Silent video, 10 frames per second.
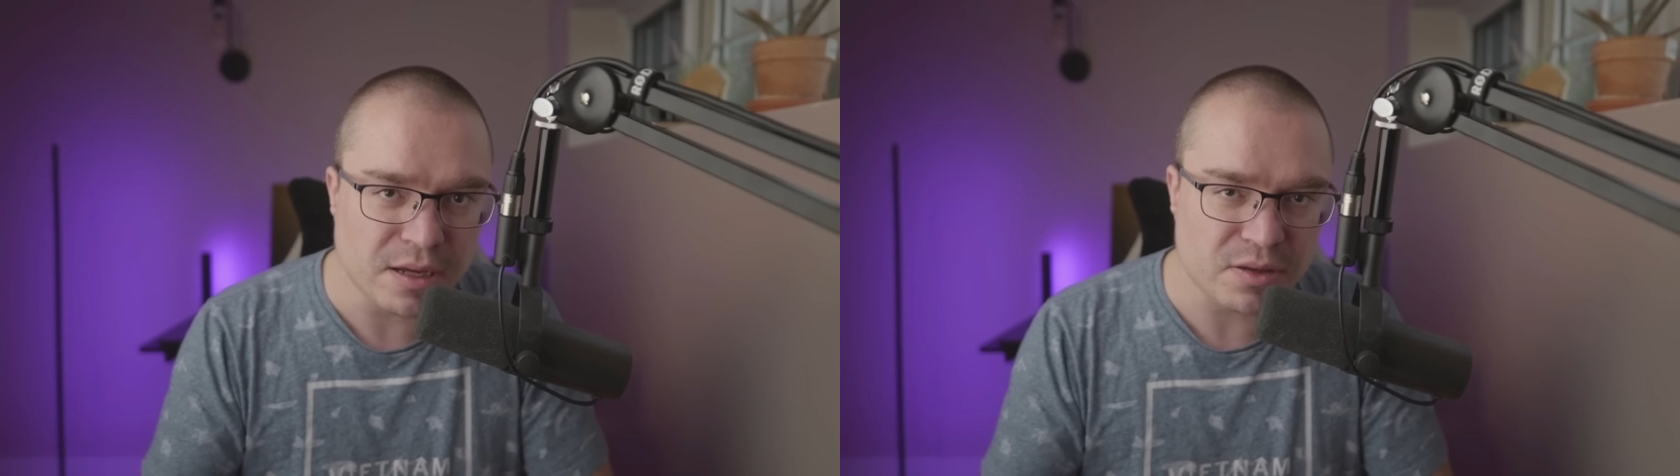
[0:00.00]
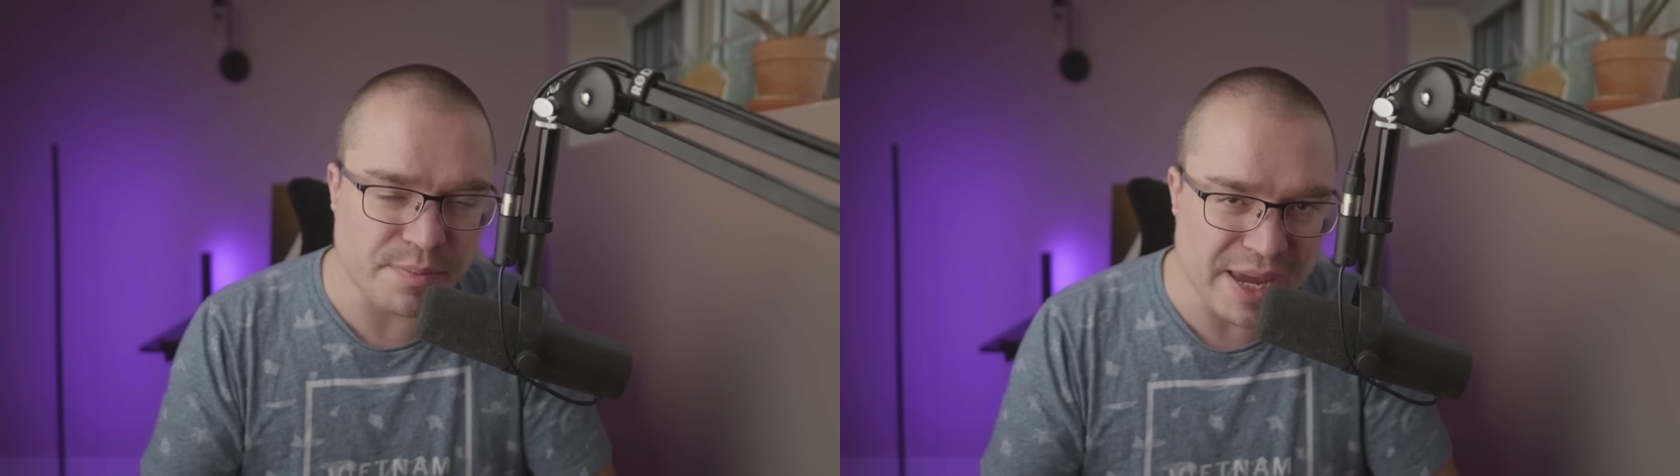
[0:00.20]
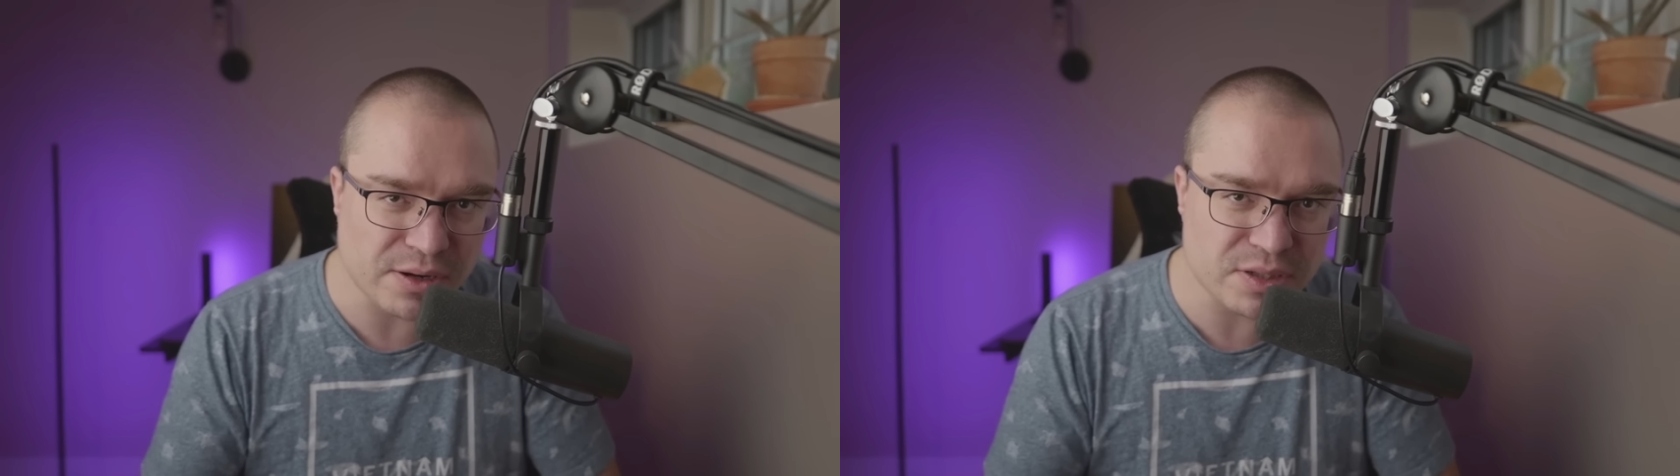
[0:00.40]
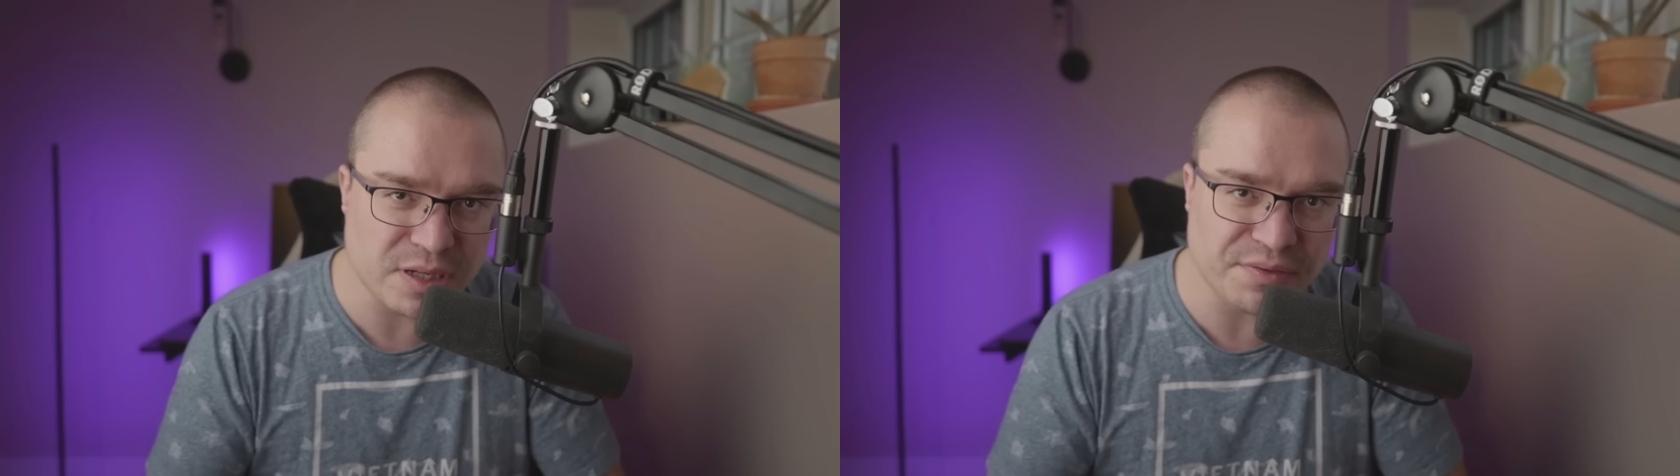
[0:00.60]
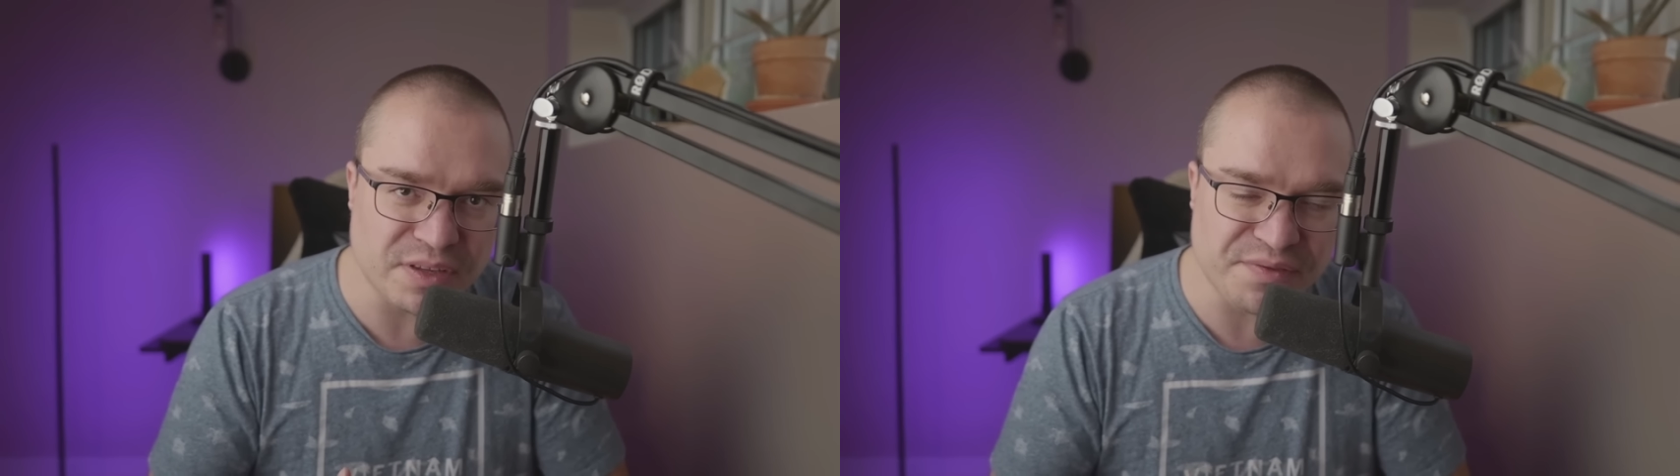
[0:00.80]
to make
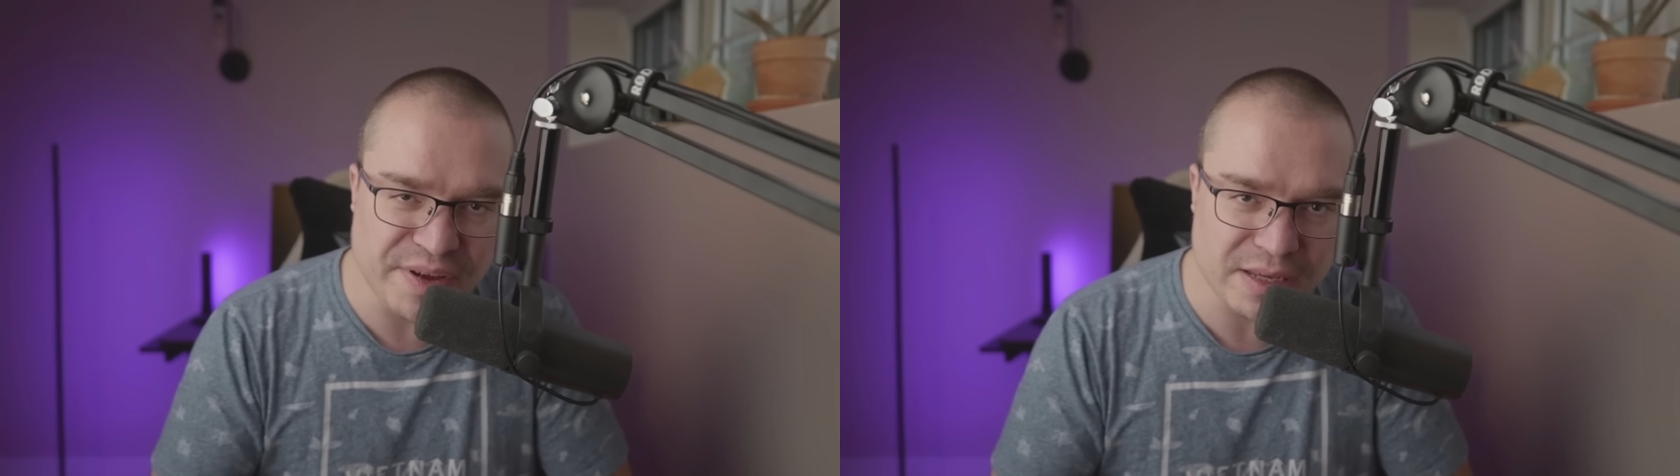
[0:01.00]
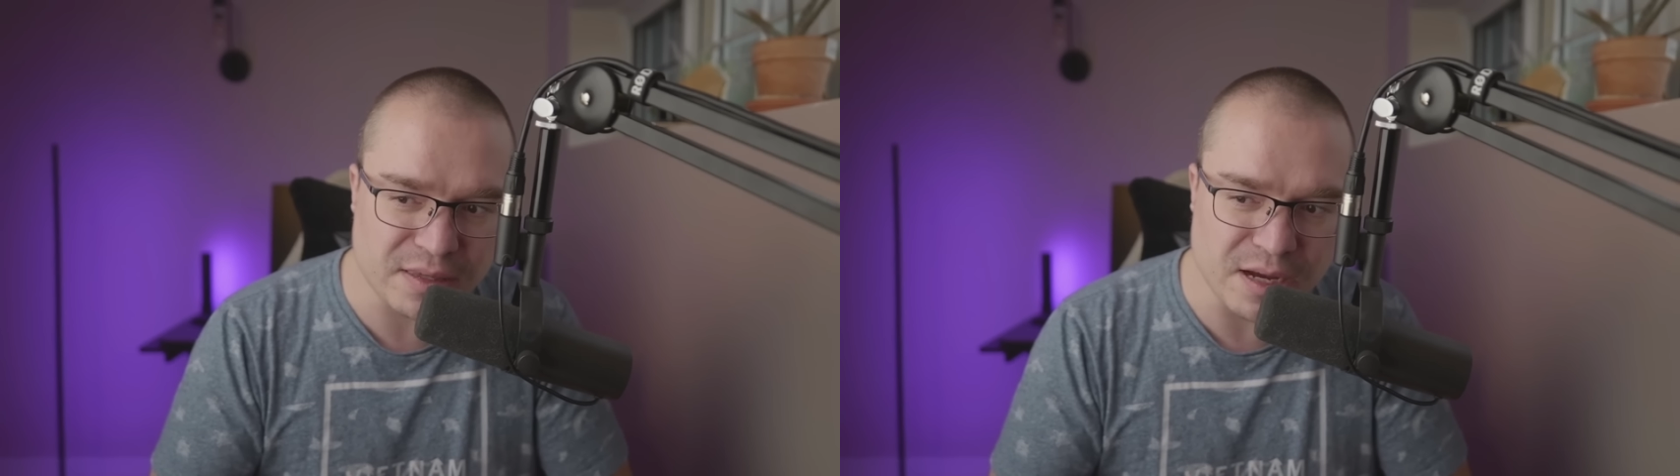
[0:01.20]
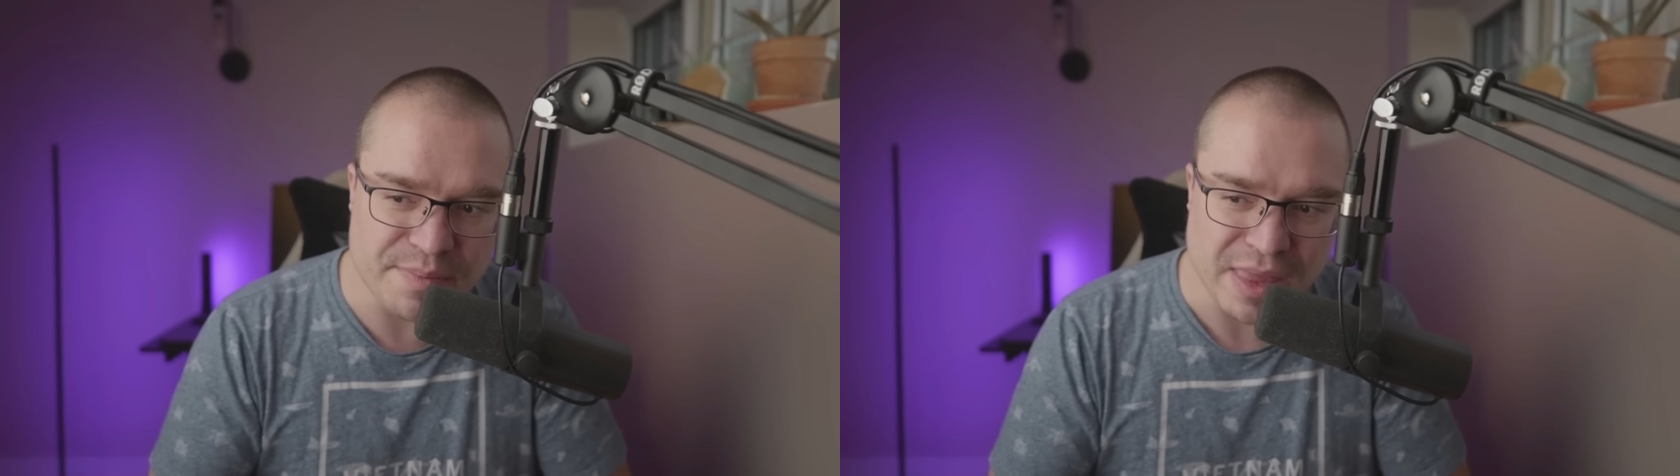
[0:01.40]
herself the victim,